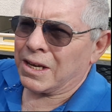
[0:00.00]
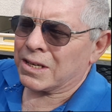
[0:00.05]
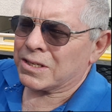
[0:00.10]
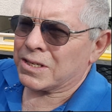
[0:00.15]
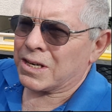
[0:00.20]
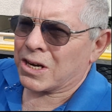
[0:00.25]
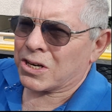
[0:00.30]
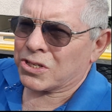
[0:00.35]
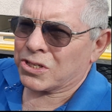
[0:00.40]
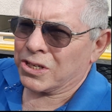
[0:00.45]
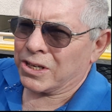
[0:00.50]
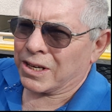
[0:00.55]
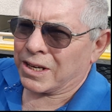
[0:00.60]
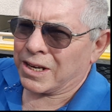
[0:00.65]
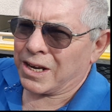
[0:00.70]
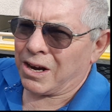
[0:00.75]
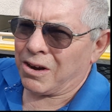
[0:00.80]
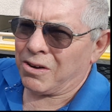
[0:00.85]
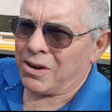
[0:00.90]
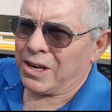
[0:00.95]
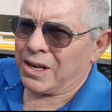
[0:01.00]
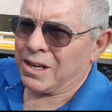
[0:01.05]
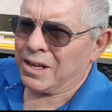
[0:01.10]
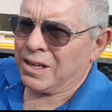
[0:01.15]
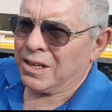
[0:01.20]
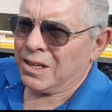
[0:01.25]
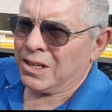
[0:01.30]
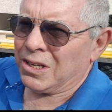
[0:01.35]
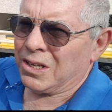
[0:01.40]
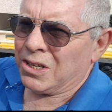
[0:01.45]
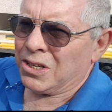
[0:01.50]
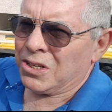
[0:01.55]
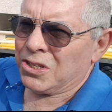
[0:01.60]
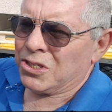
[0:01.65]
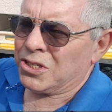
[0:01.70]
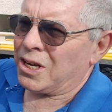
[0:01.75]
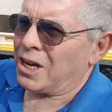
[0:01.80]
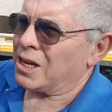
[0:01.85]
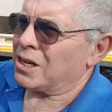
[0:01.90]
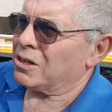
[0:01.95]
That's actually a carrying
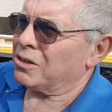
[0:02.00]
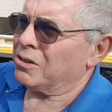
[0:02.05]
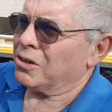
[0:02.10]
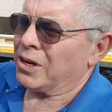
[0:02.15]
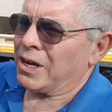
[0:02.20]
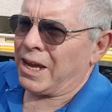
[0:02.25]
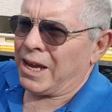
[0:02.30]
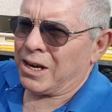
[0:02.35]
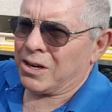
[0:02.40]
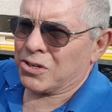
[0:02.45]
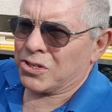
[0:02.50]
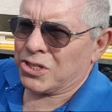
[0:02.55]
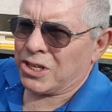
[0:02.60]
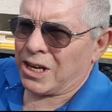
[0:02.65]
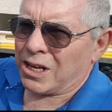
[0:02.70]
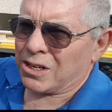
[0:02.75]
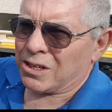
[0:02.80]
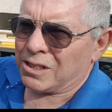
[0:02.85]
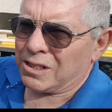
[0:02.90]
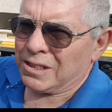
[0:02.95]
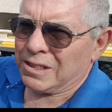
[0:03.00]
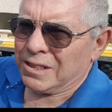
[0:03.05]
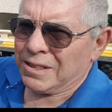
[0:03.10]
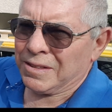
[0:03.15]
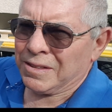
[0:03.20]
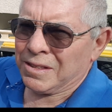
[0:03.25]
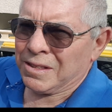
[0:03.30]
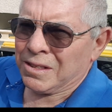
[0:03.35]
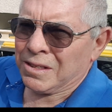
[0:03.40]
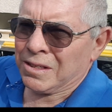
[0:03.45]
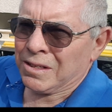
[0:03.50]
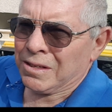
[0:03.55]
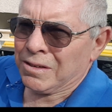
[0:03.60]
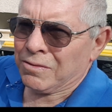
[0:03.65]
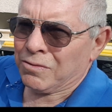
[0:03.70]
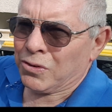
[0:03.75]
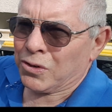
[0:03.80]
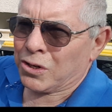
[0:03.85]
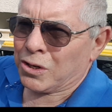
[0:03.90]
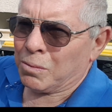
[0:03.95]
channel or a hanger channel
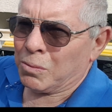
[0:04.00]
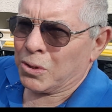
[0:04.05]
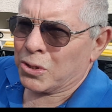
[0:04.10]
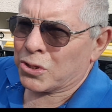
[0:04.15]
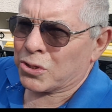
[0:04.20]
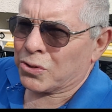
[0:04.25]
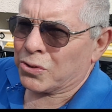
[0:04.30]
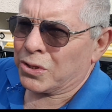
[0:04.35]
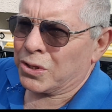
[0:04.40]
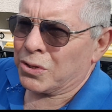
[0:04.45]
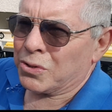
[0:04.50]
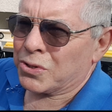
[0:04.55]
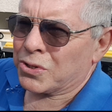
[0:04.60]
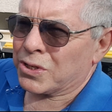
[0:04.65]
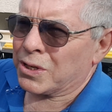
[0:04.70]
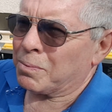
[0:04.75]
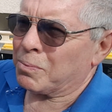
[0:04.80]
for commercial use.